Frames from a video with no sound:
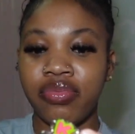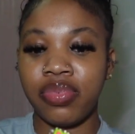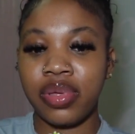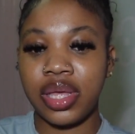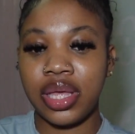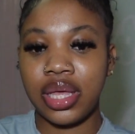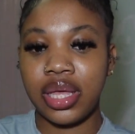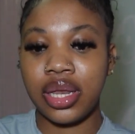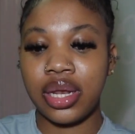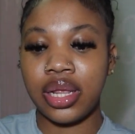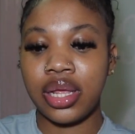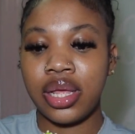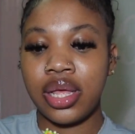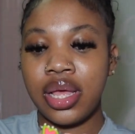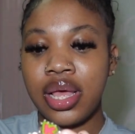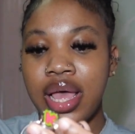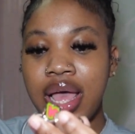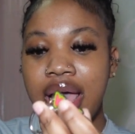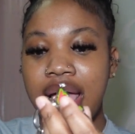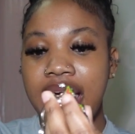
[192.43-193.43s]
been.
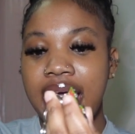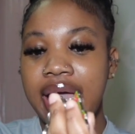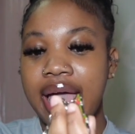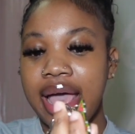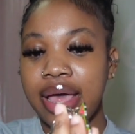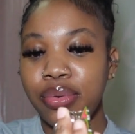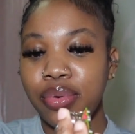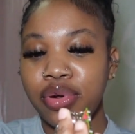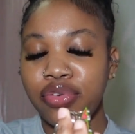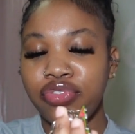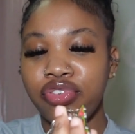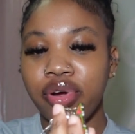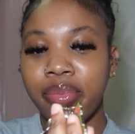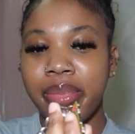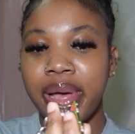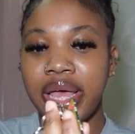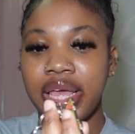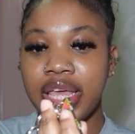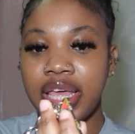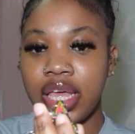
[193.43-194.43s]
I had one for
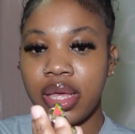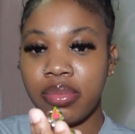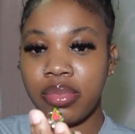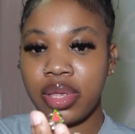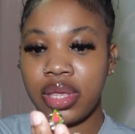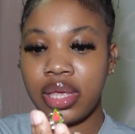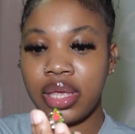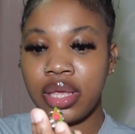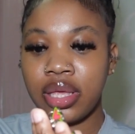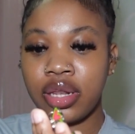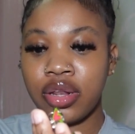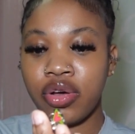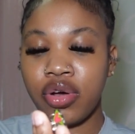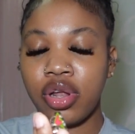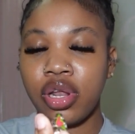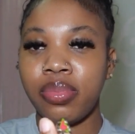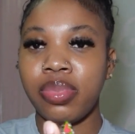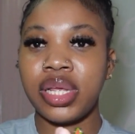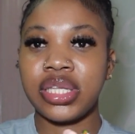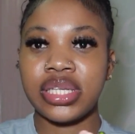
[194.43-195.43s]
Miami. The
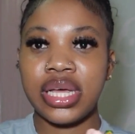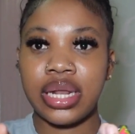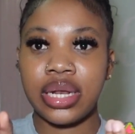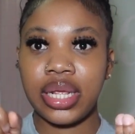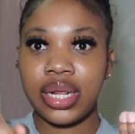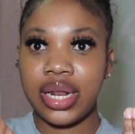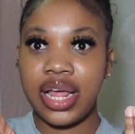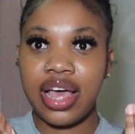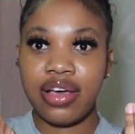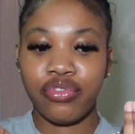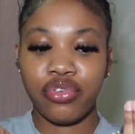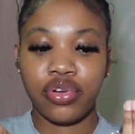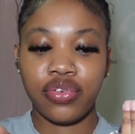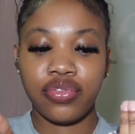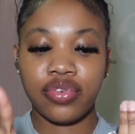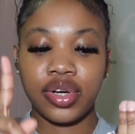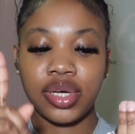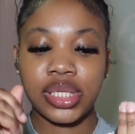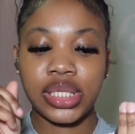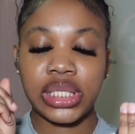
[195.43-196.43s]
only place I didn't have one
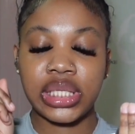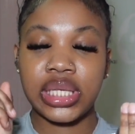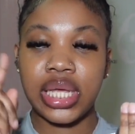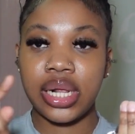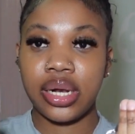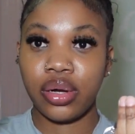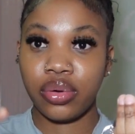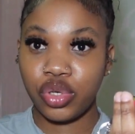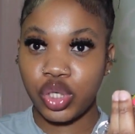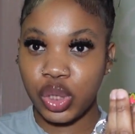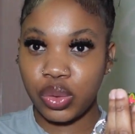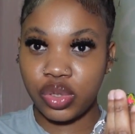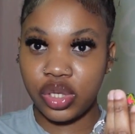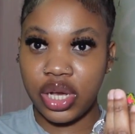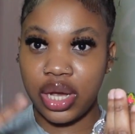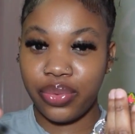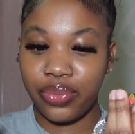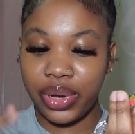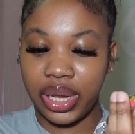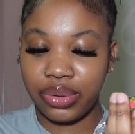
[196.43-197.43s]
for is St. Lucia, which
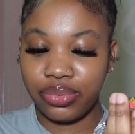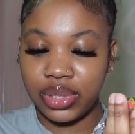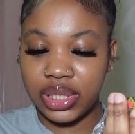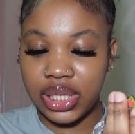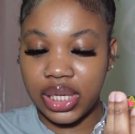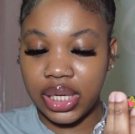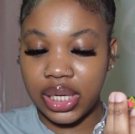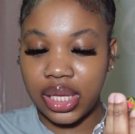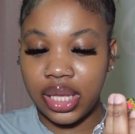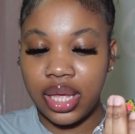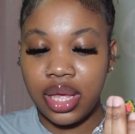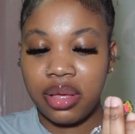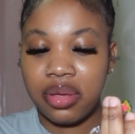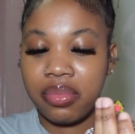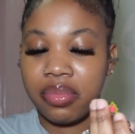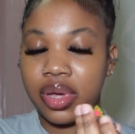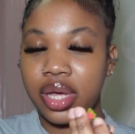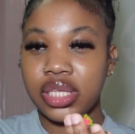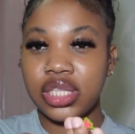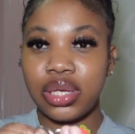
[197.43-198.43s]
I rented recently
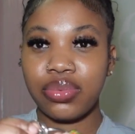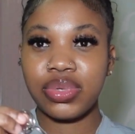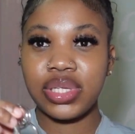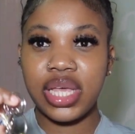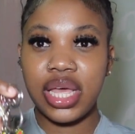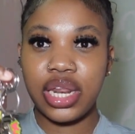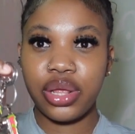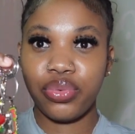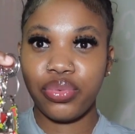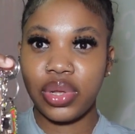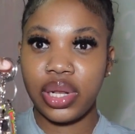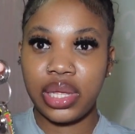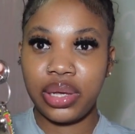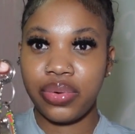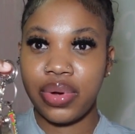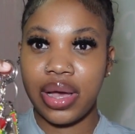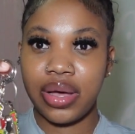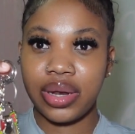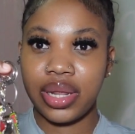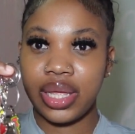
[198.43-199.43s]
because it was getting really
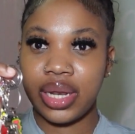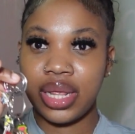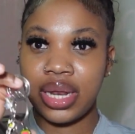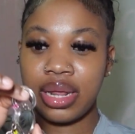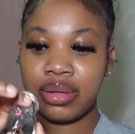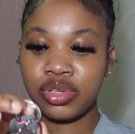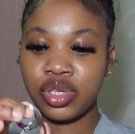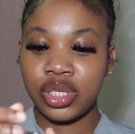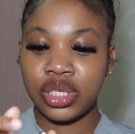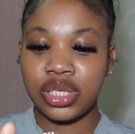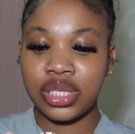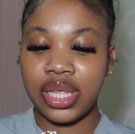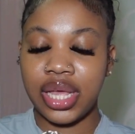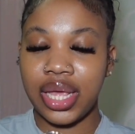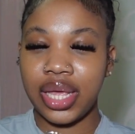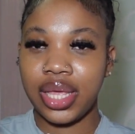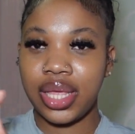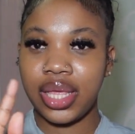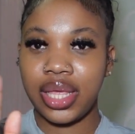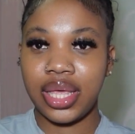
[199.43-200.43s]
crowded, and I was just
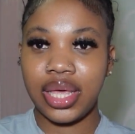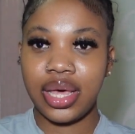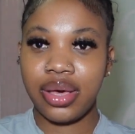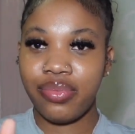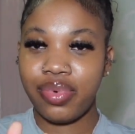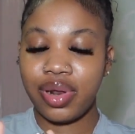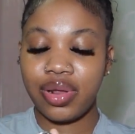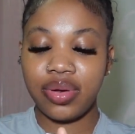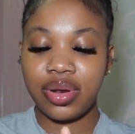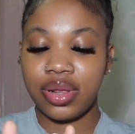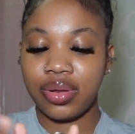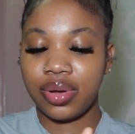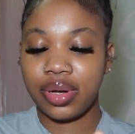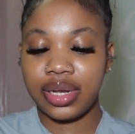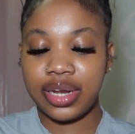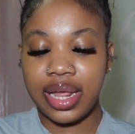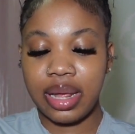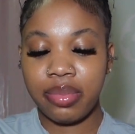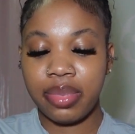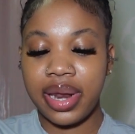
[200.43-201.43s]
like, yeah, we don't need all
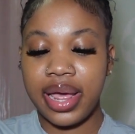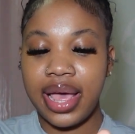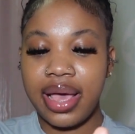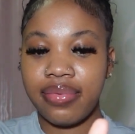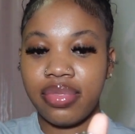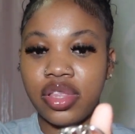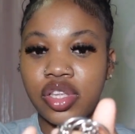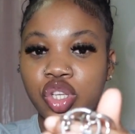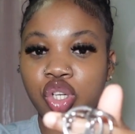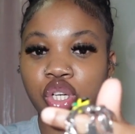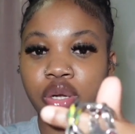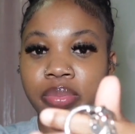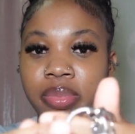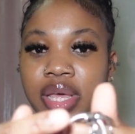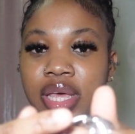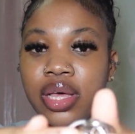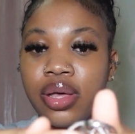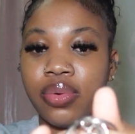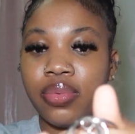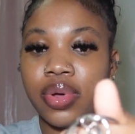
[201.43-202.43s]
of that. But I have this
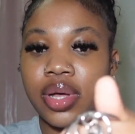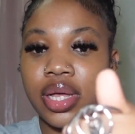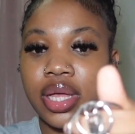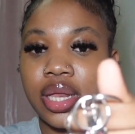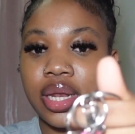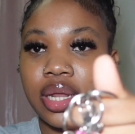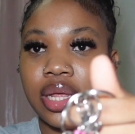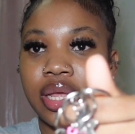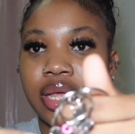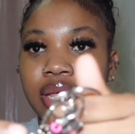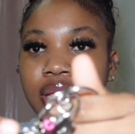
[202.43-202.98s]
Jamaica one.